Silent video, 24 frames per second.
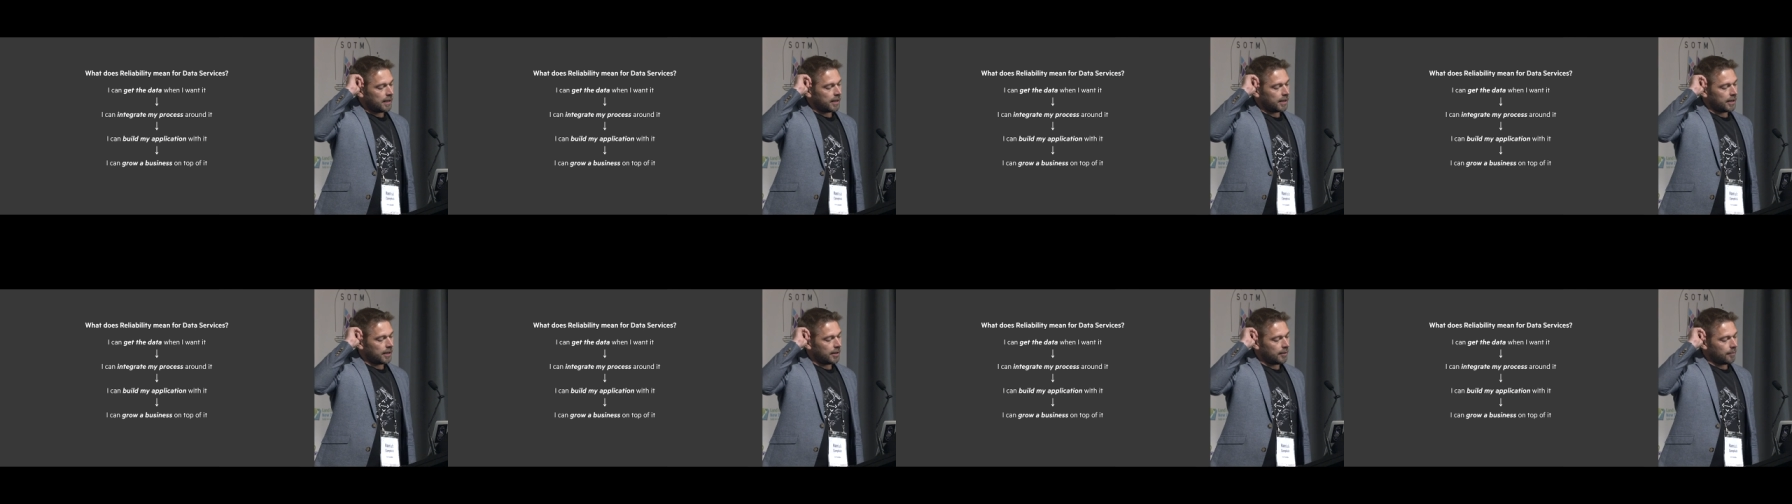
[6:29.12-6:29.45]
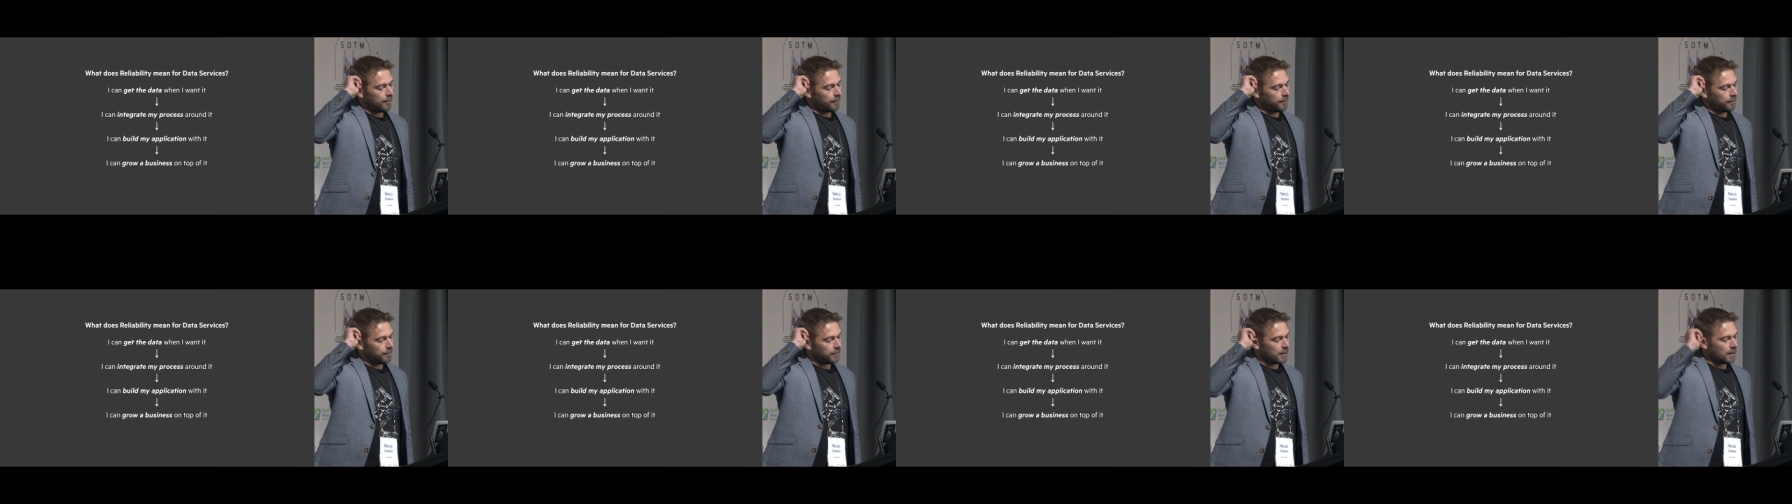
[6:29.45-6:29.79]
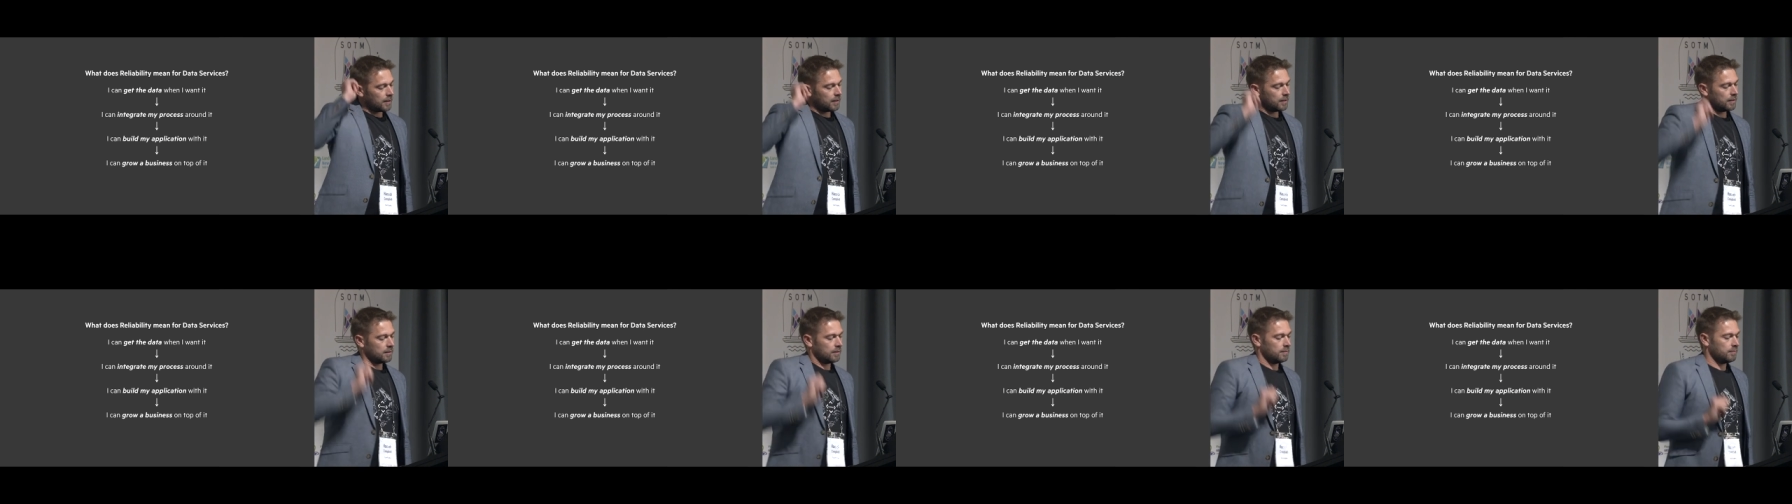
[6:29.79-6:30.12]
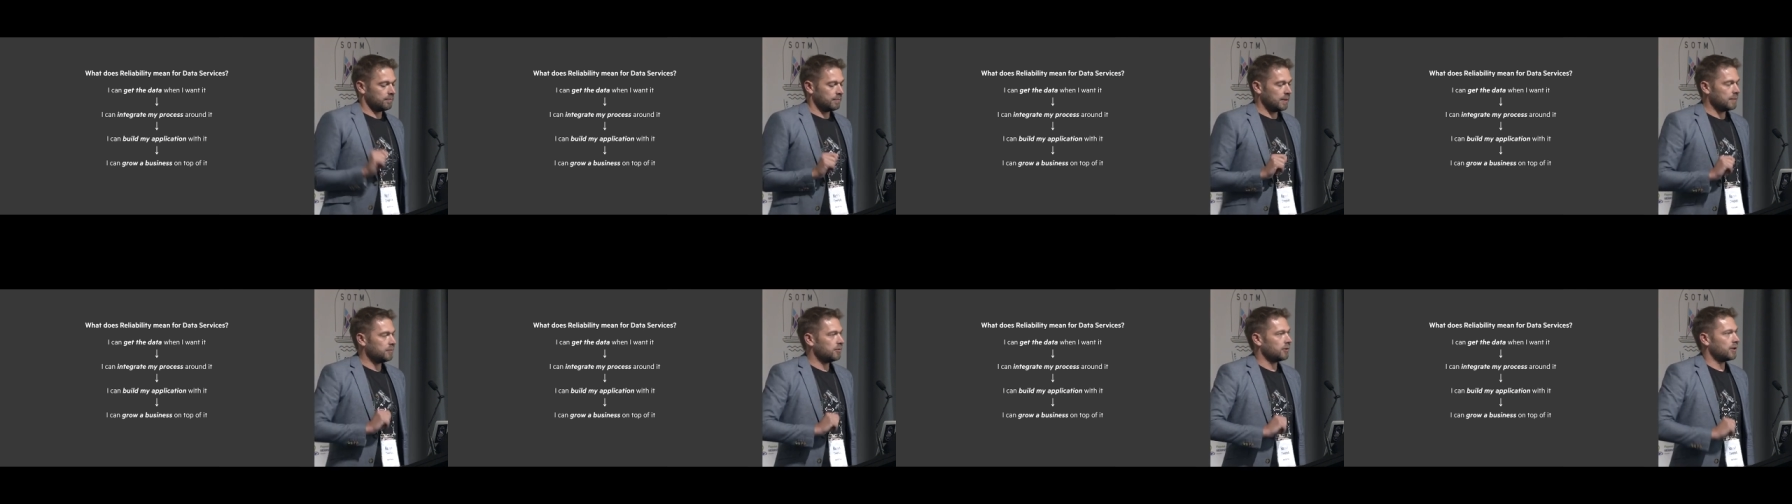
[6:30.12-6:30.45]
um,
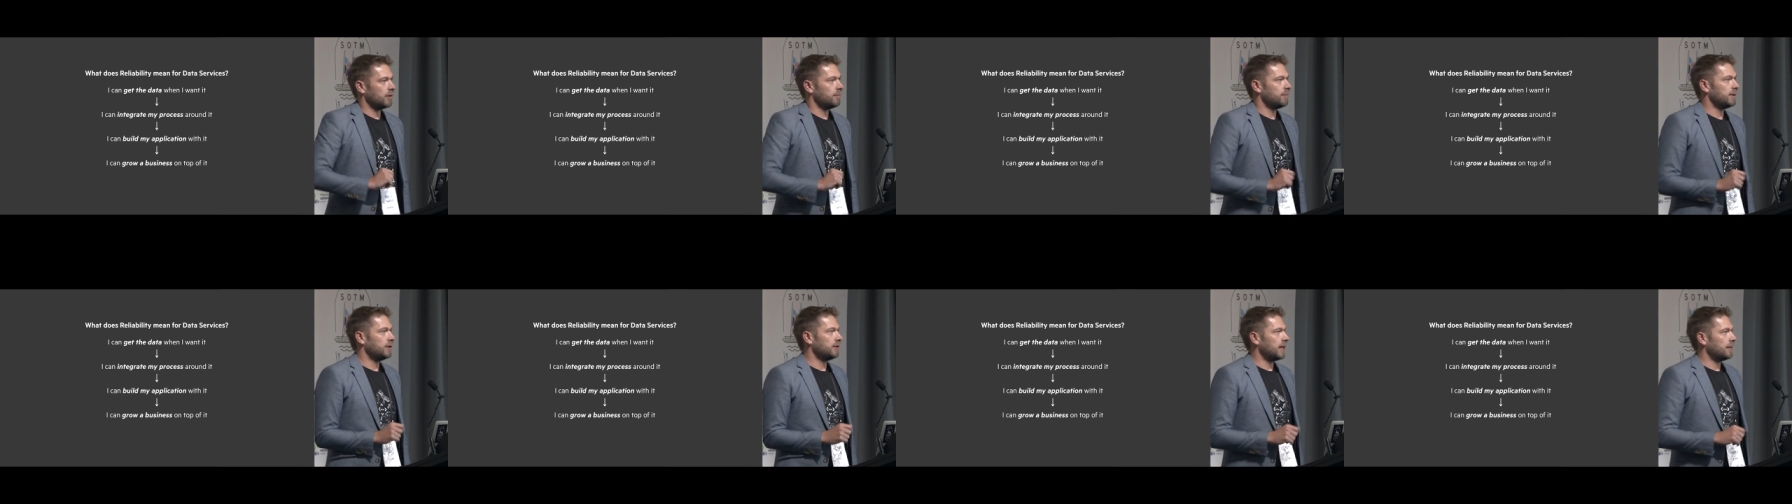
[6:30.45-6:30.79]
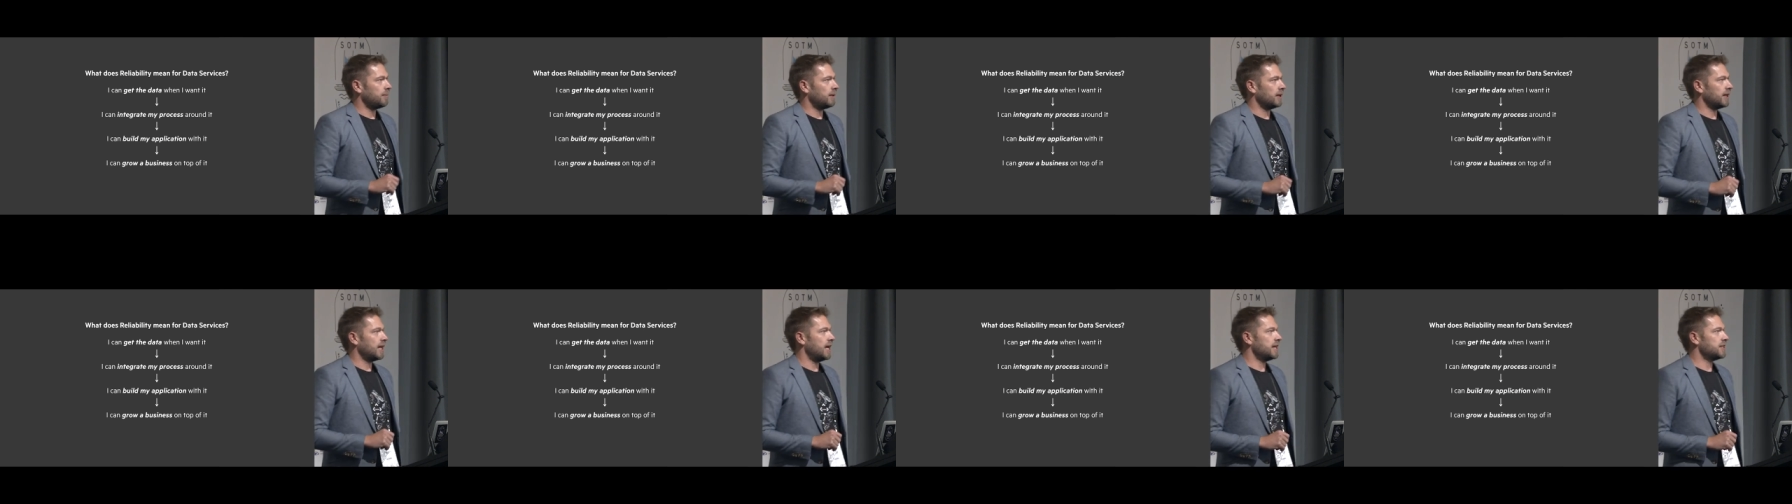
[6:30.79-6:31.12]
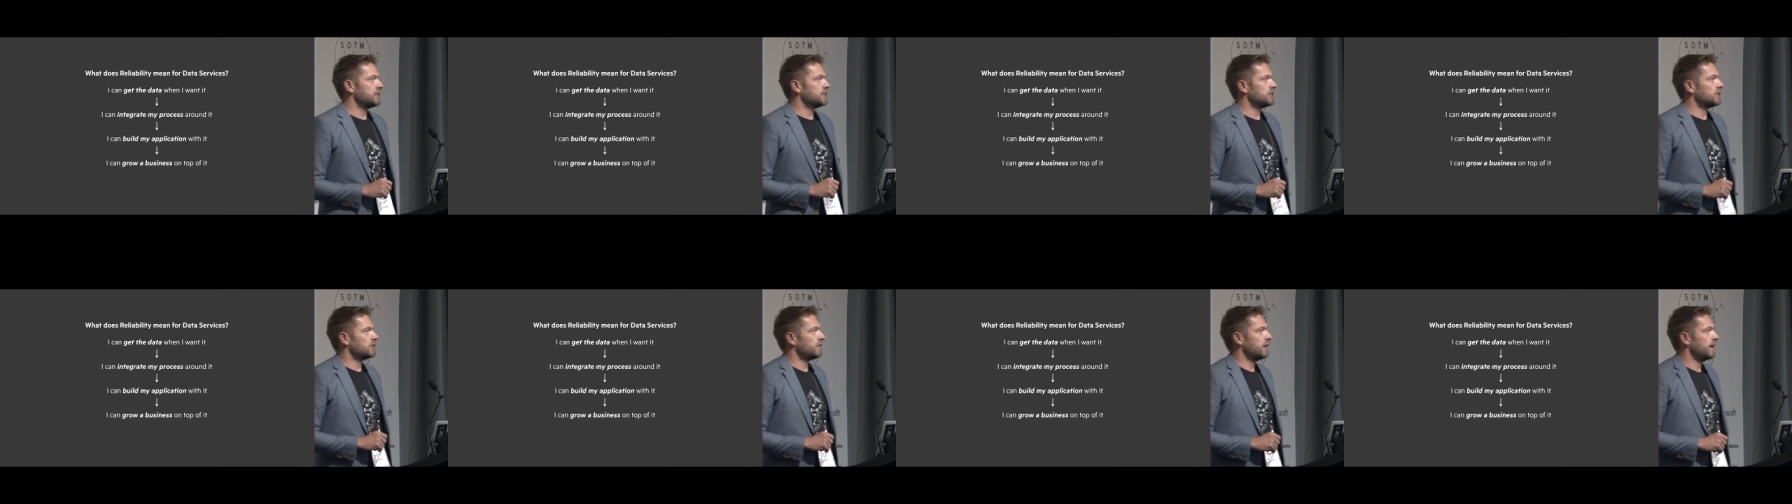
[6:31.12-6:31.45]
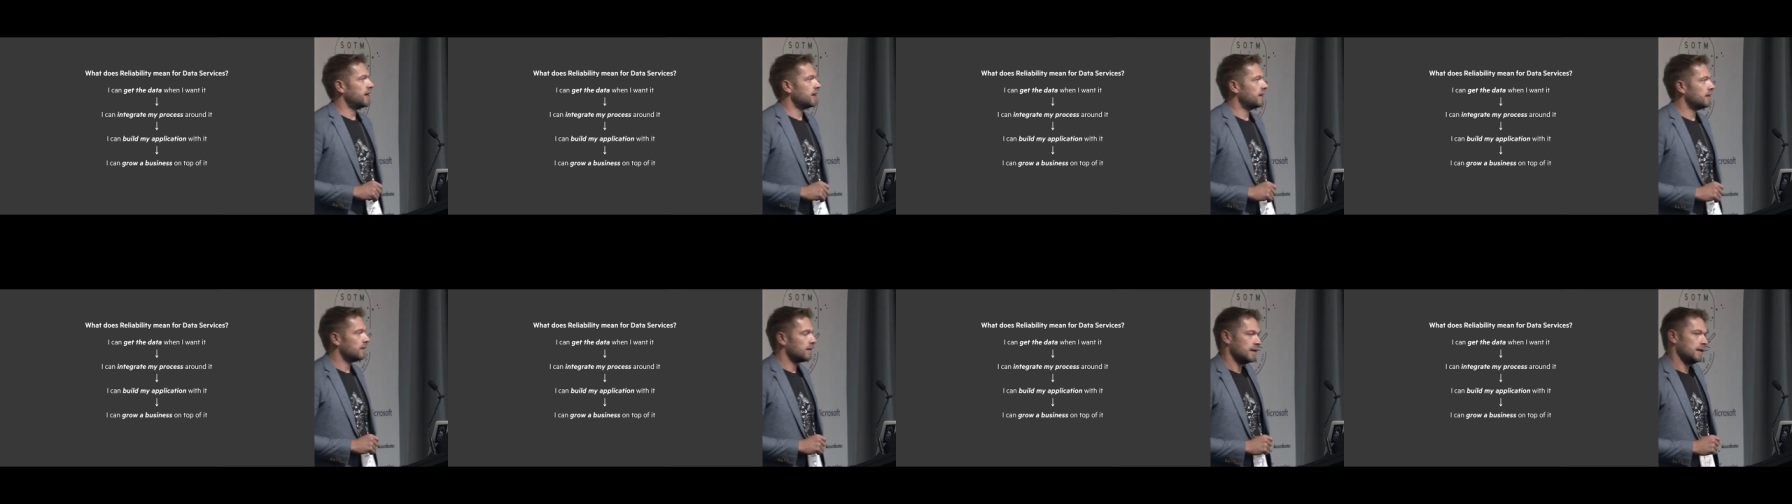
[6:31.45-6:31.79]
people can build applications
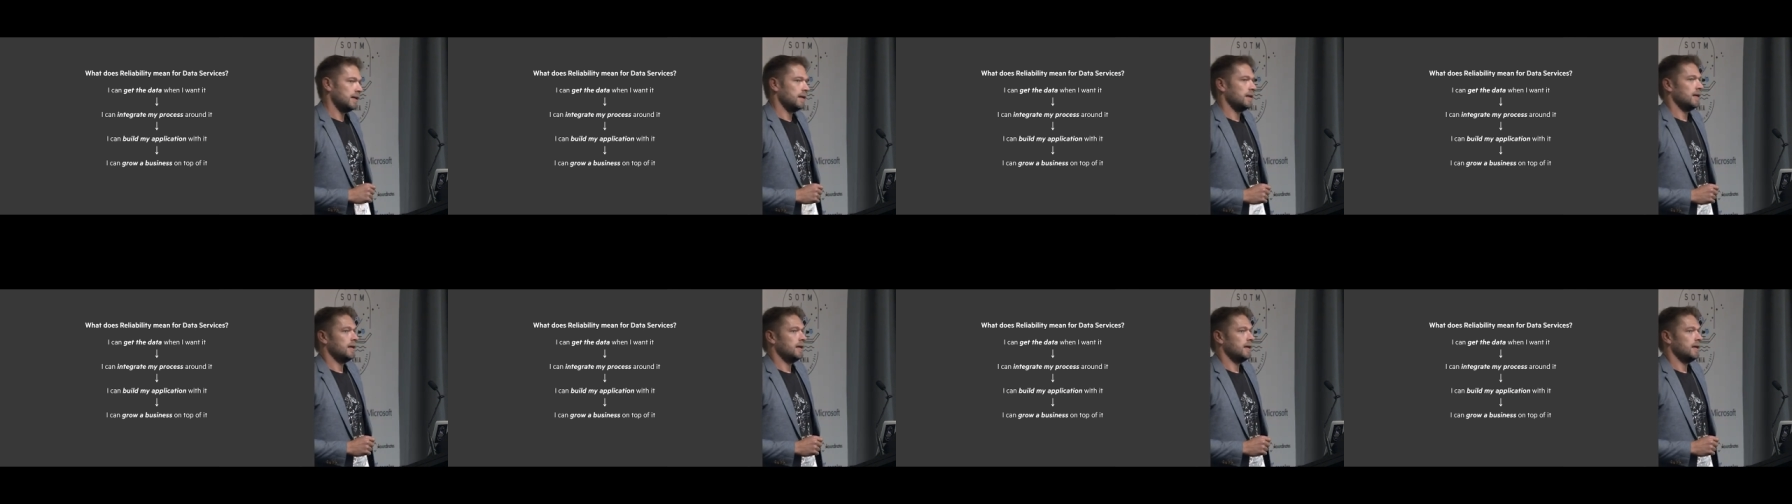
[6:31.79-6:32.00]
around it.